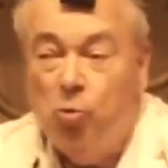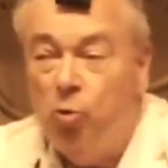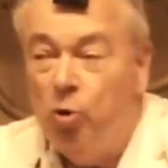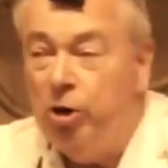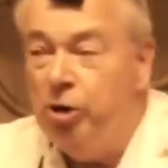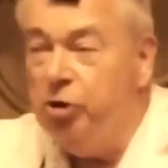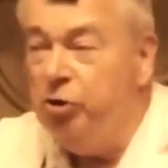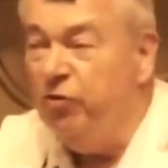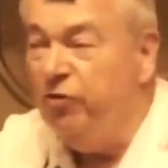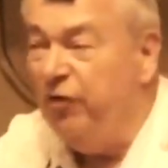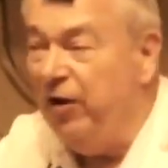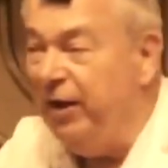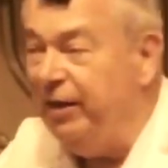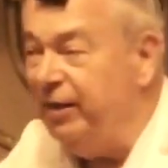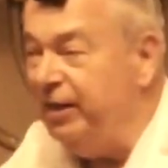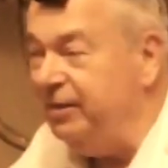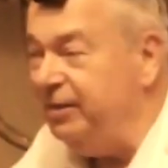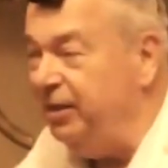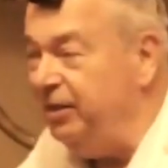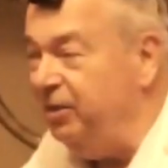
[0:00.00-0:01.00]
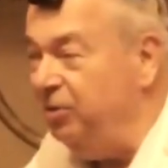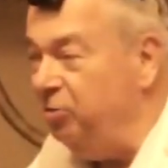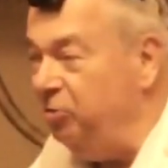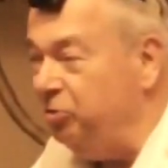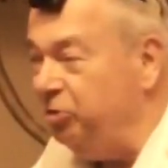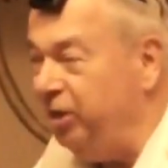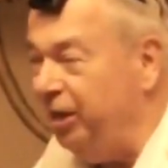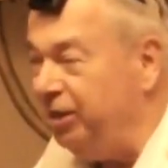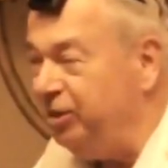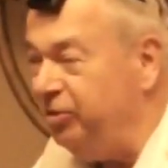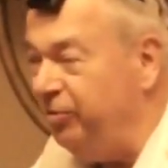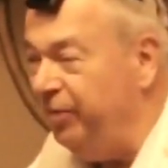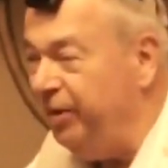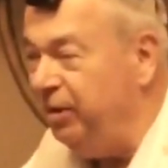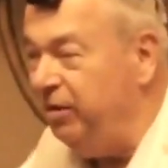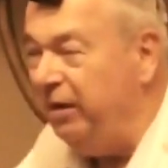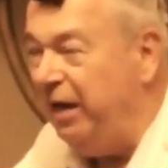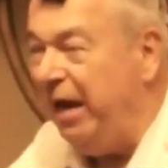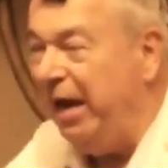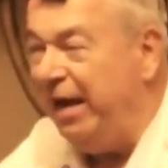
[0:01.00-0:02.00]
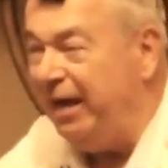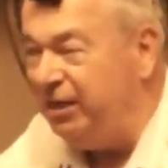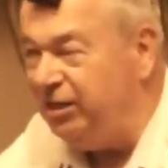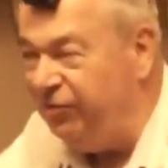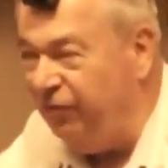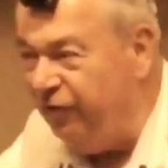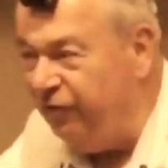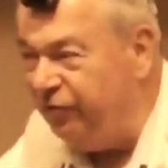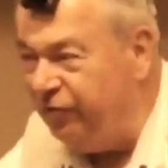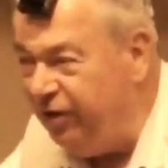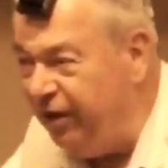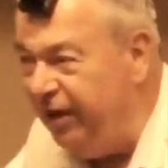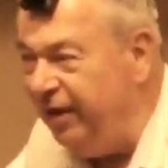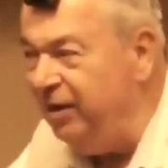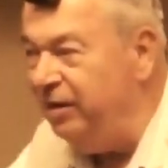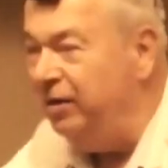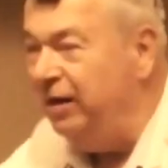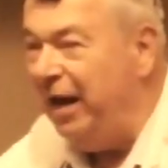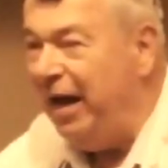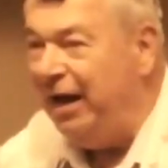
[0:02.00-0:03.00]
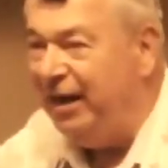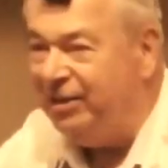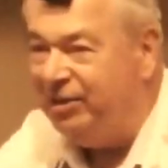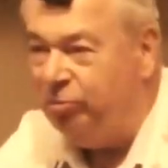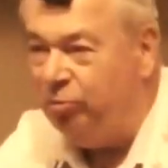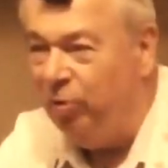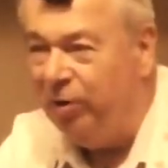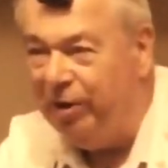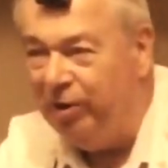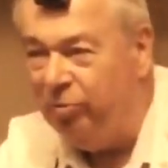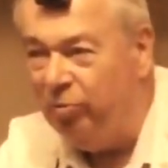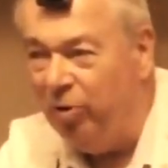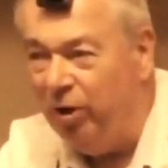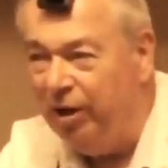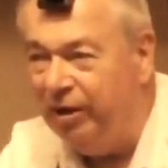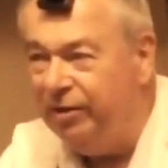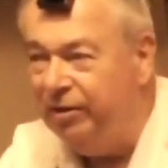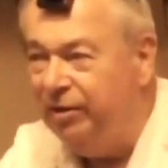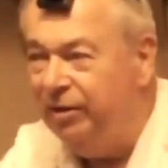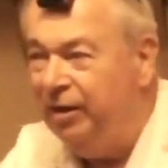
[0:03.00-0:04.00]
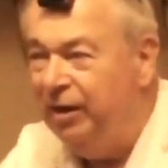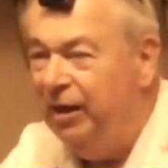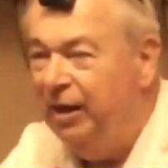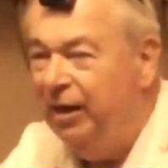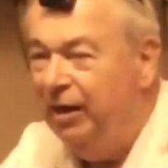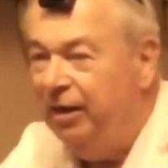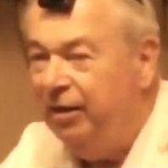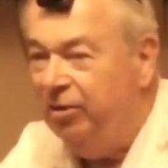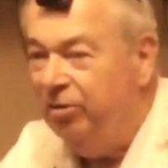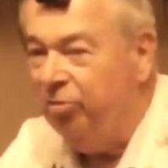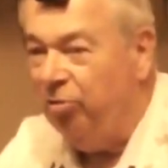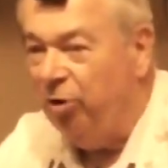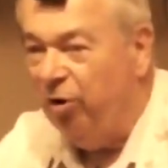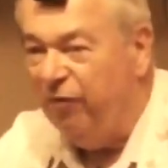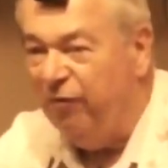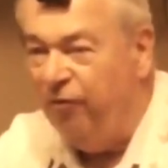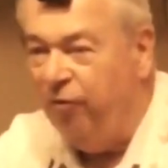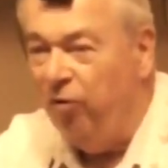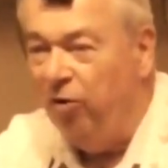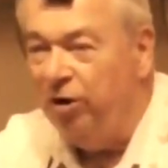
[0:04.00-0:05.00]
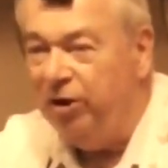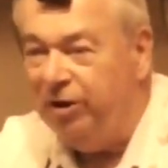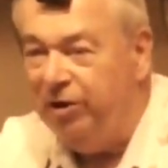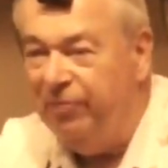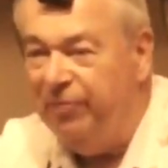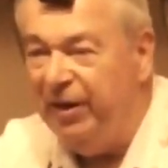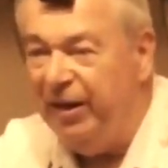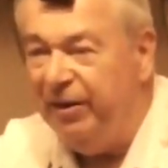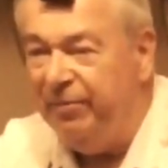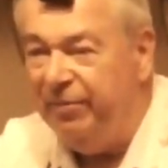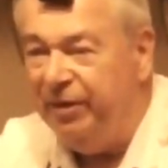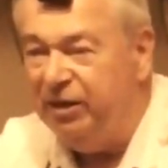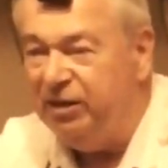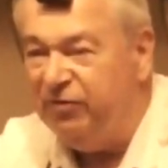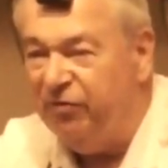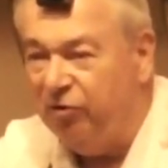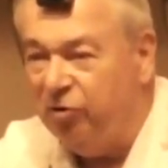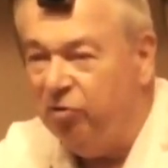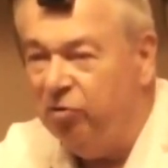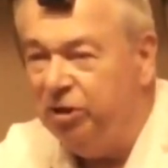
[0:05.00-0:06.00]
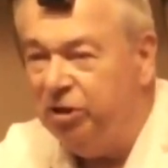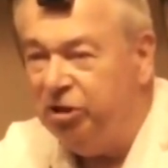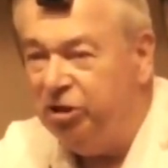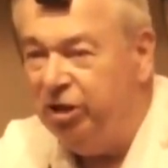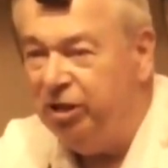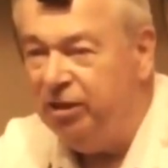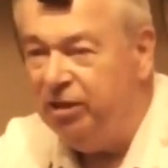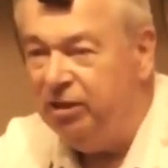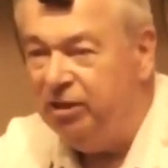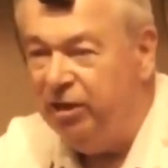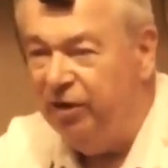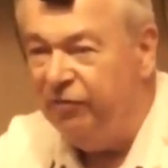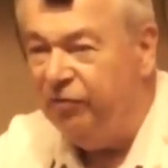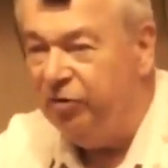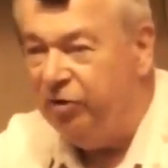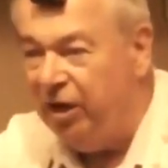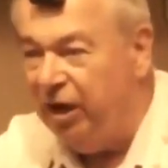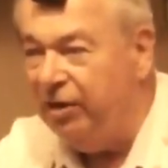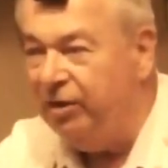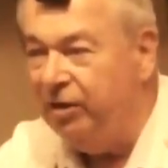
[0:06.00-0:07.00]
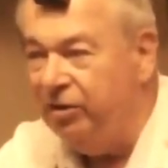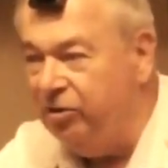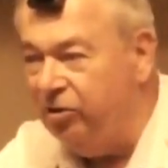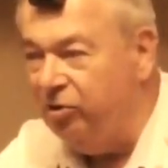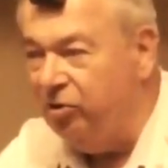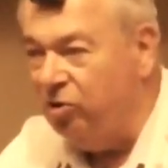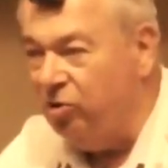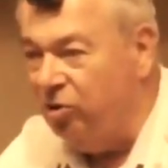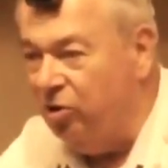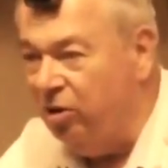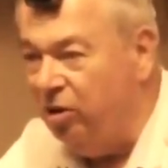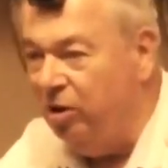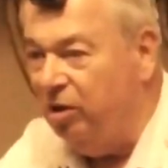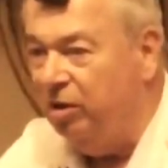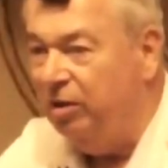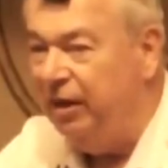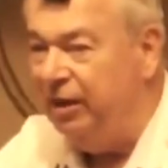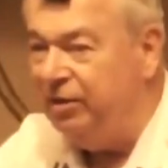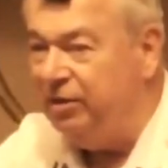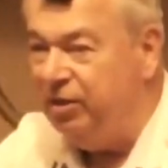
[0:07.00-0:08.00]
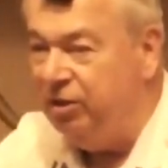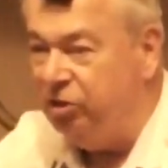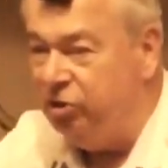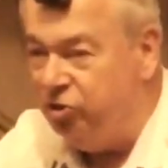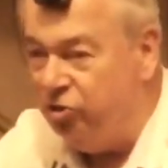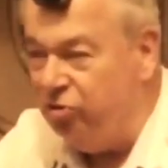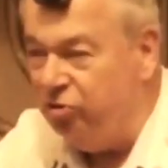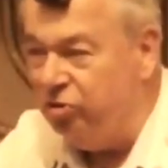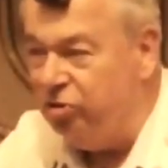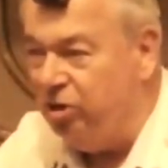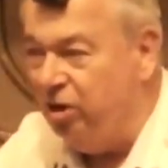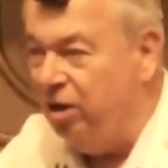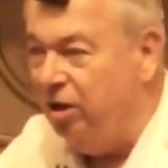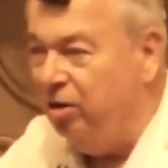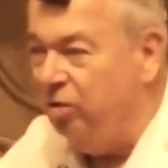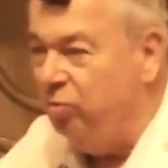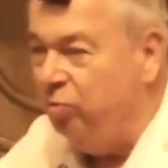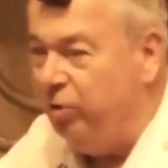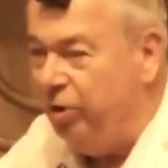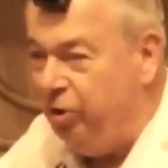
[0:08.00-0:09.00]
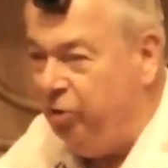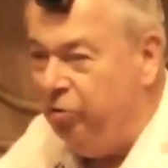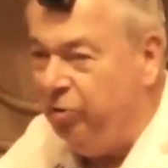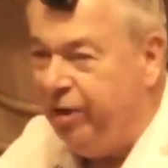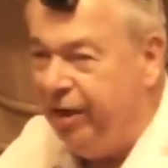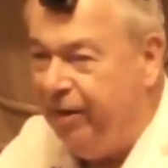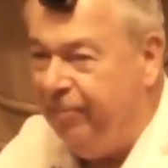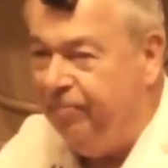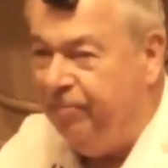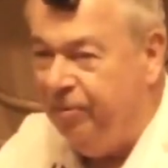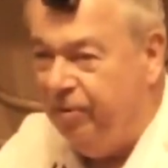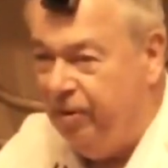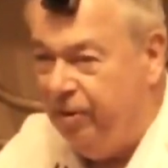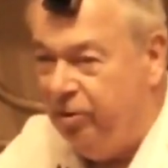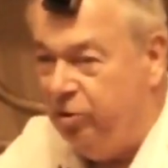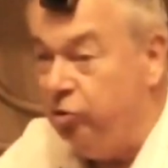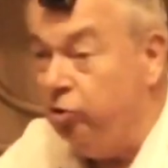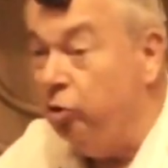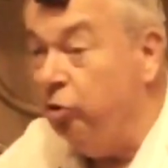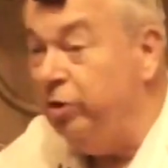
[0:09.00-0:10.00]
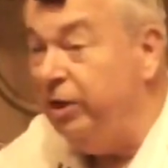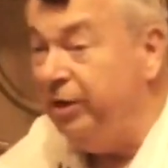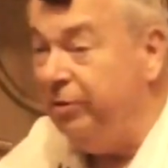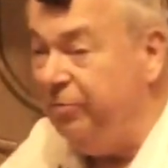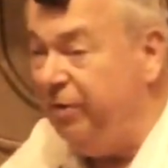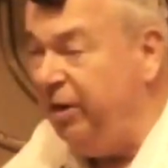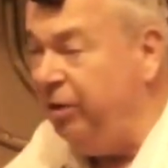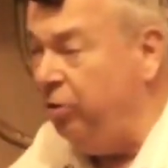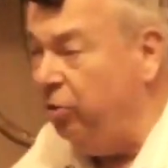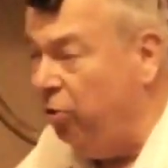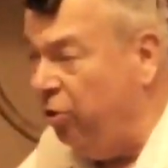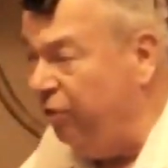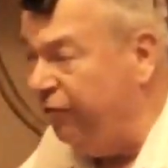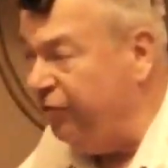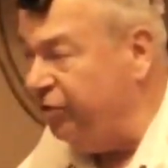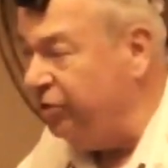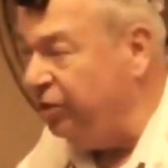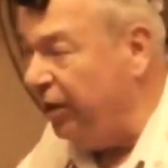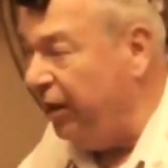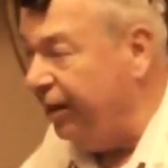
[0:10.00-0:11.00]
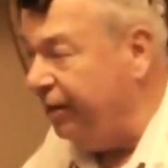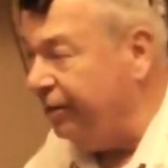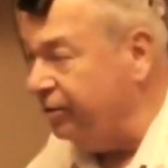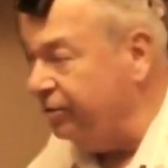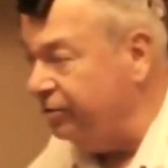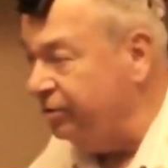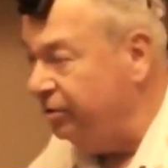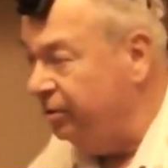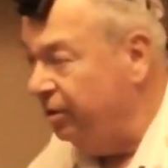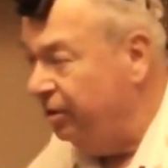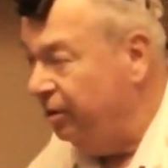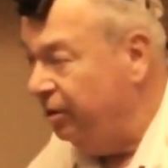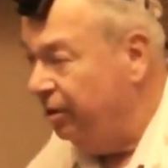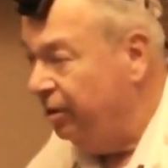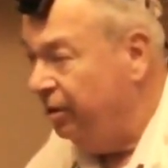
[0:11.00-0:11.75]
Where do you find this in the New Testament? Acts 15, Acts 21. There are 4 commandments for Christians. If you're not under the law, as the Jews are, what do you keep? You don't eat meat offered to idols.